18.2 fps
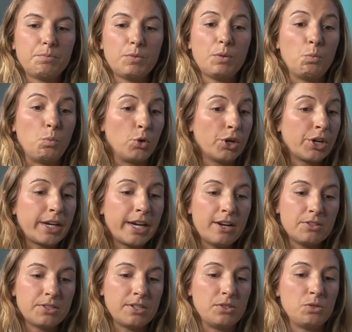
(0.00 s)

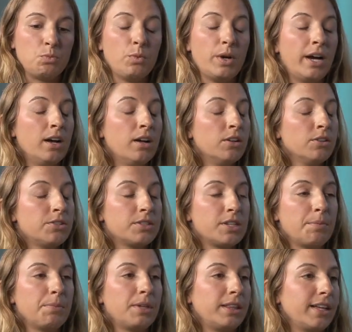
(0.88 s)
workouts as well,
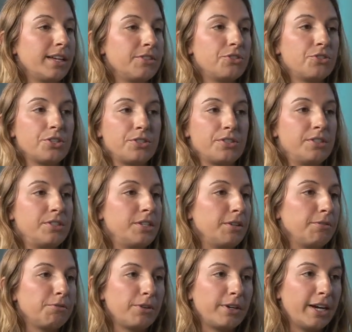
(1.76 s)
something that's just
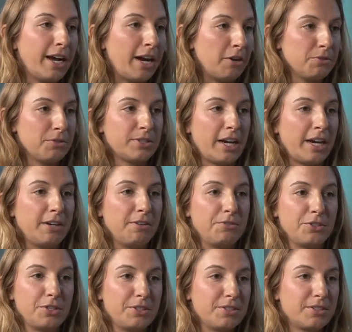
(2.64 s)
different outside of
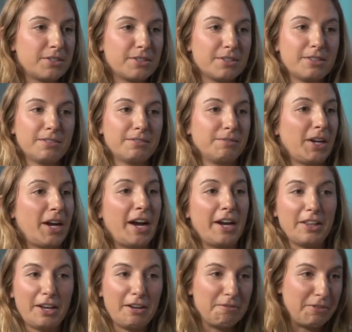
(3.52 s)
just
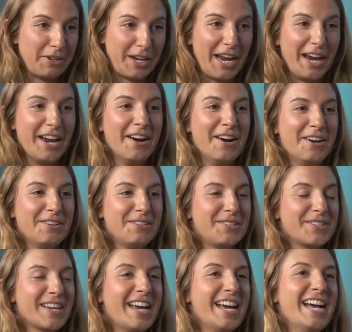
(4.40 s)
highlight
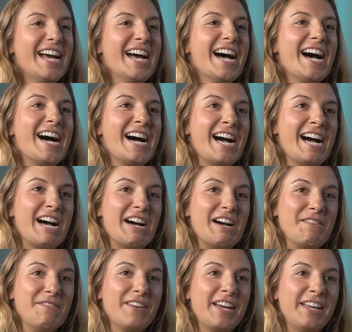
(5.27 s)
videos.
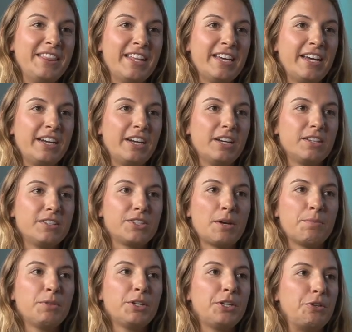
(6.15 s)
And then
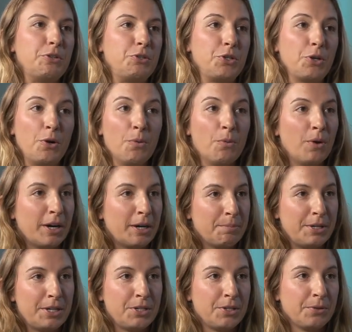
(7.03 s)
something you don't want to
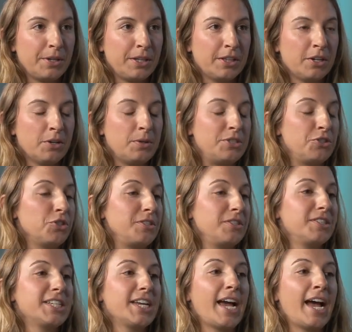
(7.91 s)
be doing though is
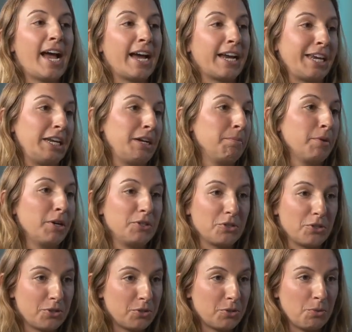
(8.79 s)
just tagging a
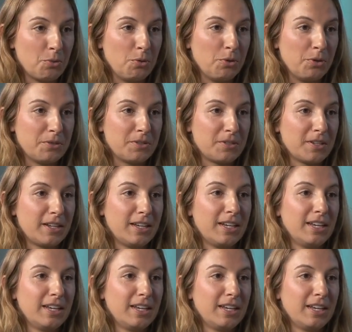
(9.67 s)
bunch of schools